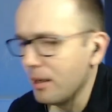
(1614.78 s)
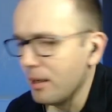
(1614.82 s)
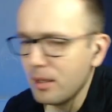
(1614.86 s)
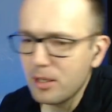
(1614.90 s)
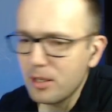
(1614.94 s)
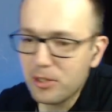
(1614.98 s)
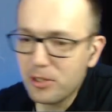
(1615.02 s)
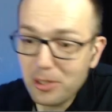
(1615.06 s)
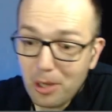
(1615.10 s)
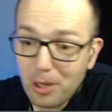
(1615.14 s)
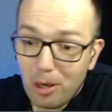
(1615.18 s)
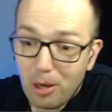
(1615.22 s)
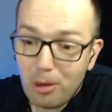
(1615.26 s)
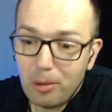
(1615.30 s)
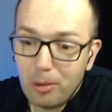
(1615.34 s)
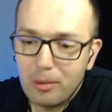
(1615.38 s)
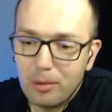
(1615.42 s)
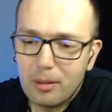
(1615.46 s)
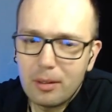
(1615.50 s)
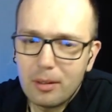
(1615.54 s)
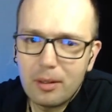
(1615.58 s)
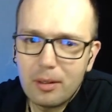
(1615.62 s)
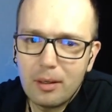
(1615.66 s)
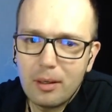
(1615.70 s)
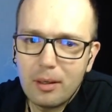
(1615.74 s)

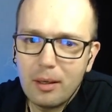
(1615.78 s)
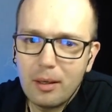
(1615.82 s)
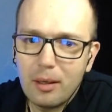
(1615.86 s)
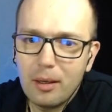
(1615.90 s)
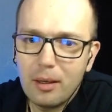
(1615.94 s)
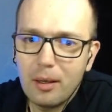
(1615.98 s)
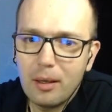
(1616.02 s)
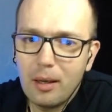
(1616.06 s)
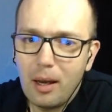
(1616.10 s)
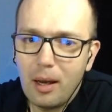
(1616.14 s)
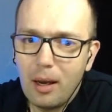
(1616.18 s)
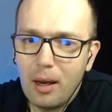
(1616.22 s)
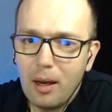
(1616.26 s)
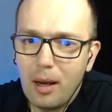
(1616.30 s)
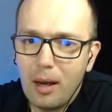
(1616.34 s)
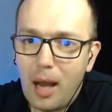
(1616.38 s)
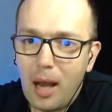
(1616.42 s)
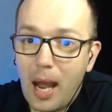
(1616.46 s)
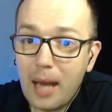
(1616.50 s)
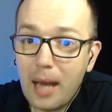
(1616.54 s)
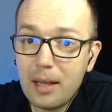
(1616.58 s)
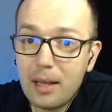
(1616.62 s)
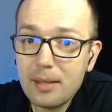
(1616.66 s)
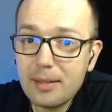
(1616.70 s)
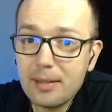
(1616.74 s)
So
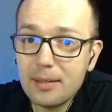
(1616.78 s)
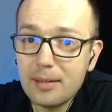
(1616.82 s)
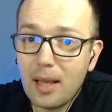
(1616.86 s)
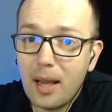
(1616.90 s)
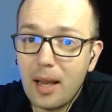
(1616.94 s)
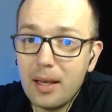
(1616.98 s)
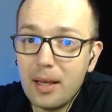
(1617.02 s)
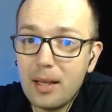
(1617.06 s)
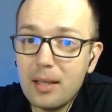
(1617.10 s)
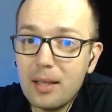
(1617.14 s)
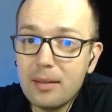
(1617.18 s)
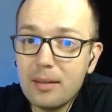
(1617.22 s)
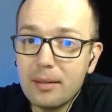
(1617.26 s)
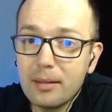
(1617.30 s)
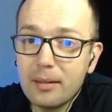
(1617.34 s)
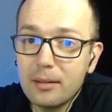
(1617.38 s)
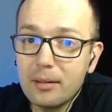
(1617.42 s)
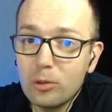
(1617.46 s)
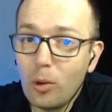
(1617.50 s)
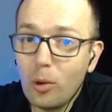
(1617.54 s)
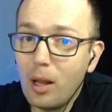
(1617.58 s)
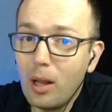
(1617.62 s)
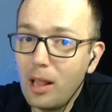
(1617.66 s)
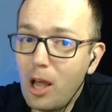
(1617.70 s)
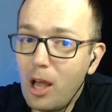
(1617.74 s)
I decided
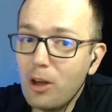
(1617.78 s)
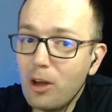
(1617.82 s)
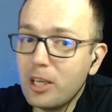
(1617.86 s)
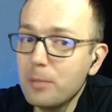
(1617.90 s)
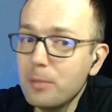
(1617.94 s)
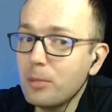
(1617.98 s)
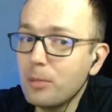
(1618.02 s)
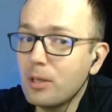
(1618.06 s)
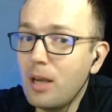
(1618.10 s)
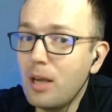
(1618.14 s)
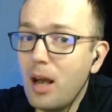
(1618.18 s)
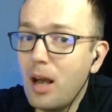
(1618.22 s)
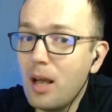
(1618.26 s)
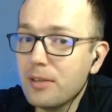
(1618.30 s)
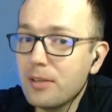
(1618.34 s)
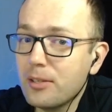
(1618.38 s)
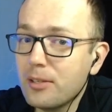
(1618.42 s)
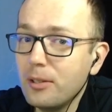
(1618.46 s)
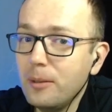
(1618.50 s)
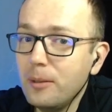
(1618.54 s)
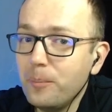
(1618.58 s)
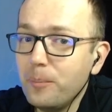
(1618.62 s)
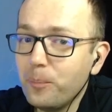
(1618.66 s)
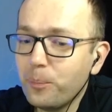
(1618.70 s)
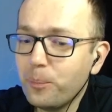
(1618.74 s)
to allow him to
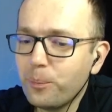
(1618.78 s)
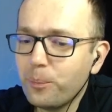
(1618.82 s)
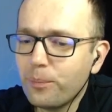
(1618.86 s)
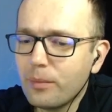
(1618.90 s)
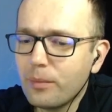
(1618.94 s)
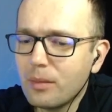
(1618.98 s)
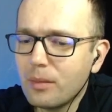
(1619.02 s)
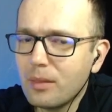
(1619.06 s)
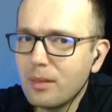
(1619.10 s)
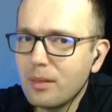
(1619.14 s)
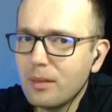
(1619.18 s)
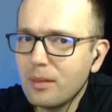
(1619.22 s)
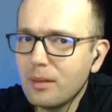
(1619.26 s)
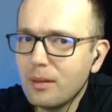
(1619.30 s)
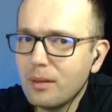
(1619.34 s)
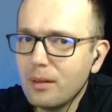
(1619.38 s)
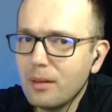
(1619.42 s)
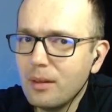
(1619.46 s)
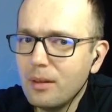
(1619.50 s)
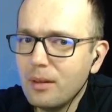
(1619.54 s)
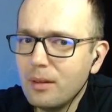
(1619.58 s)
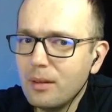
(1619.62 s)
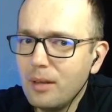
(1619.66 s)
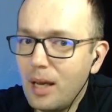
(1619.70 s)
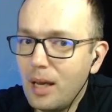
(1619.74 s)
castle,
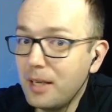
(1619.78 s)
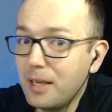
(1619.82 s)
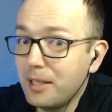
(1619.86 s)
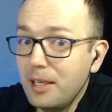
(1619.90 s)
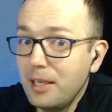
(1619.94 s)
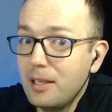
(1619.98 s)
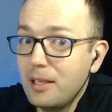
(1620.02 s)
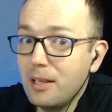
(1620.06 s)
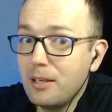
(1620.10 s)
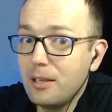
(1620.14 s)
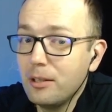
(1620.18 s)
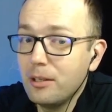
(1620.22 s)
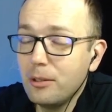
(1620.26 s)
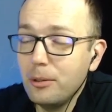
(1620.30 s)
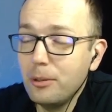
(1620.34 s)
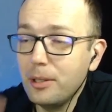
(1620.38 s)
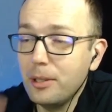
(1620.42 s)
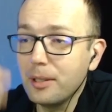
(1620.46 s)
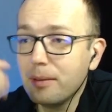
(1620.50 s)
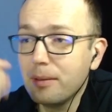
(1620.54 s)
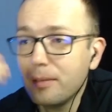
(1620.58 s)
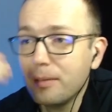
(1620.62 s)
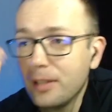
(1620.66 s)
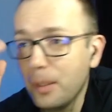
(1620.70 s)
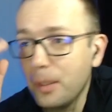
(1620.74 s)
and he didn't do
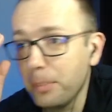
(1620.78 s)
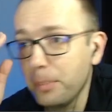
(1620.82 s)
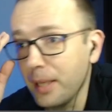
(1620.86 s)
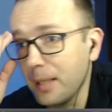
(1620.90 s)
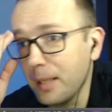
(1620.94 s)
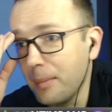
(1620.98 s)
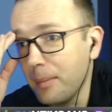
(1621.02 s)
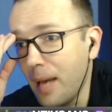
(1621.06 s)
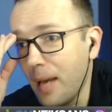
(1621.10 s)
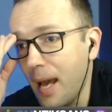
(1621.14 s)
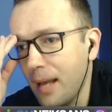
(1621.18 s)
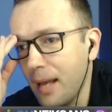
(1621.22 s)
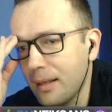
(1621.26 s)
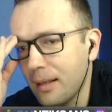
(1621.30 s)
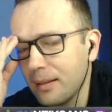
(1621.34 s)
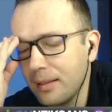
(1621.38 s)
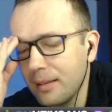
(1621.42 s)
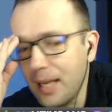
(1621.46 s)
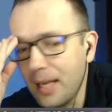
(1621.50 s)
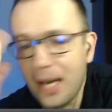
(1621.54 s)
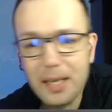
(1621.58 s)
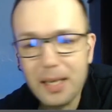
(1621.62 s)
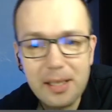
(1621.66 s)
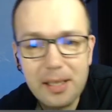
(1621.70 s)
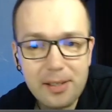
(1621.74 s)
it. He played back,
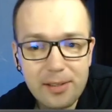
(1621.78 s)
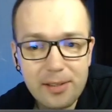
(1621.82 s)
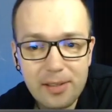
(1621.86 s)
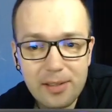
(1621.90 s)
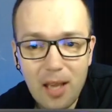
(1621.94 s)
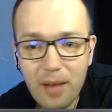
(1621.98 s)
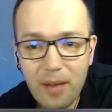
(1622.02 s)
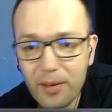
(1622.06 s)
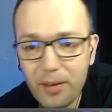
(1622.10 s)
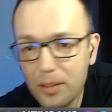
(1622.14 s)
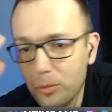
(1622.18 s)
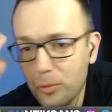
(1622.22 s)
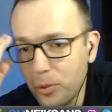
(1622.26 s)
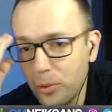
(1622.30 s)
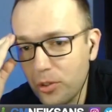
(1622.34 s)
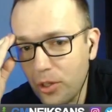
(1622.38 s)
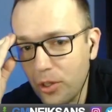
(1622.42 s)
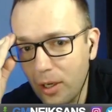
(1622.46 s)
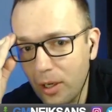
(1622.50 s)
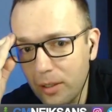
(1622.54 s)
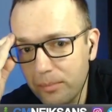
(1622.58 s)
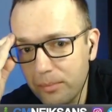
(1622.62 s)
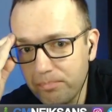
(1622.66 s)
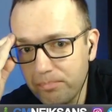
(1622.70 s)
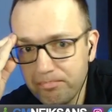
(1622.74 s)
knight e7, which
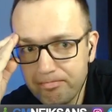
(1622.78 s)
I